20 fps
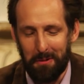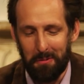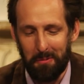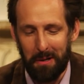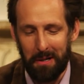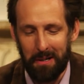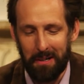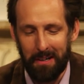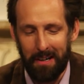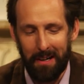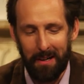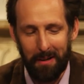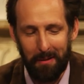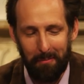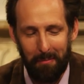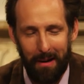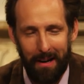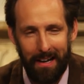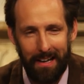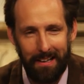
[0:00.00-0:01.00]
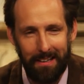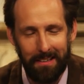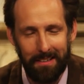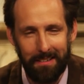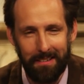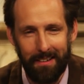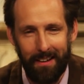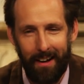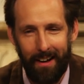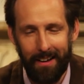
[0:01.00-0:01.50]
where
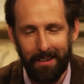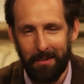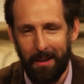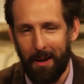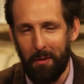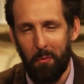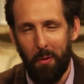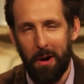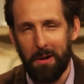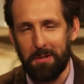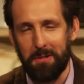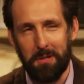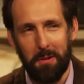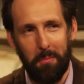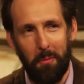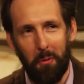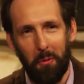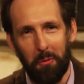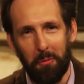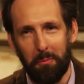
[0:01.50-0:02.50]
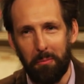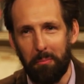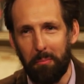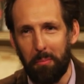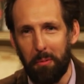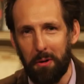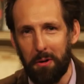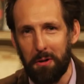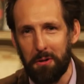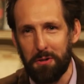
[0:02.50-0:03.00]
I watched some old
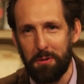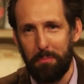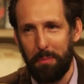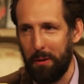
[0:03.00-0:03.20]
British